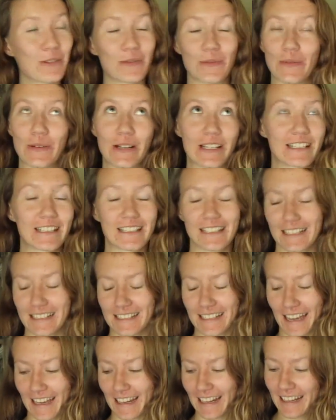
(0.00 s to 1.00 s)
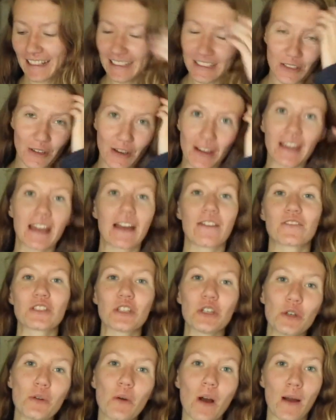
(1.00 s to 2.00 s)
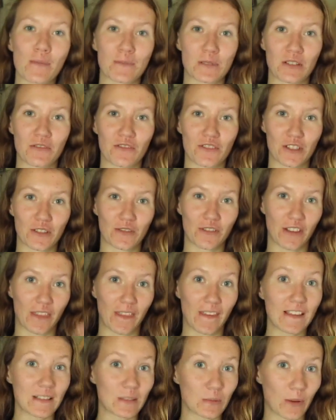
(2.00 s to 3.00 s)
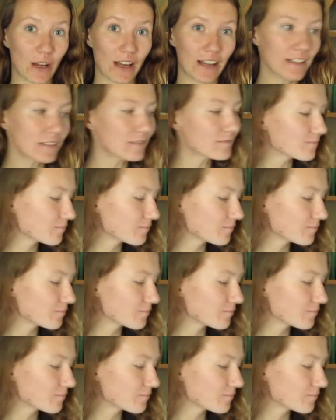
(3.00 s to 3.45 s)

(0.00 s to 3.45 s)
which is exciting, so I have 2 options for this one.